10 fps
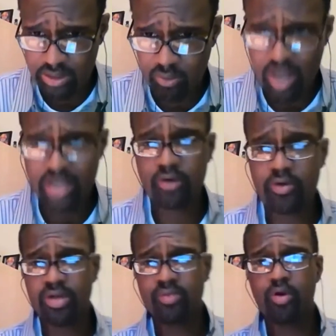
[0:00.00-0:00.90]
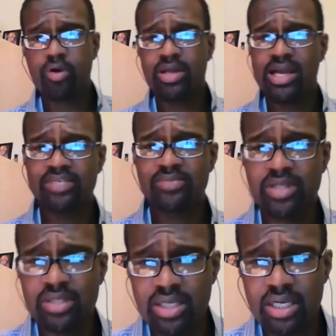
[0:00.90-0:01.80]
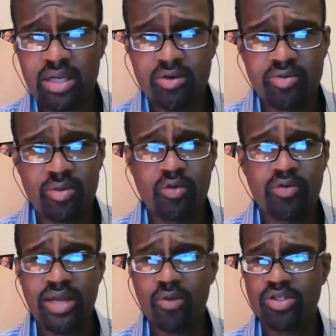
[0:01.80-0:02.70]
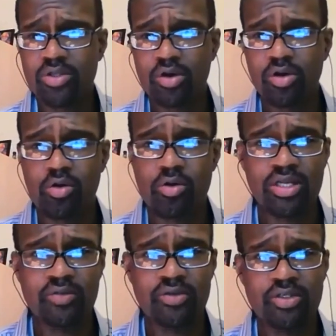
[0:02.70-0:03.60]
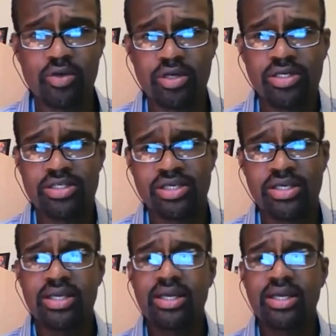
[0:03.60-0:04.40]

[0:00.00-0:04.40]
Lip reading: why your credit report has been removed. Hey, what's going on, Corey? Thanks for joining us in.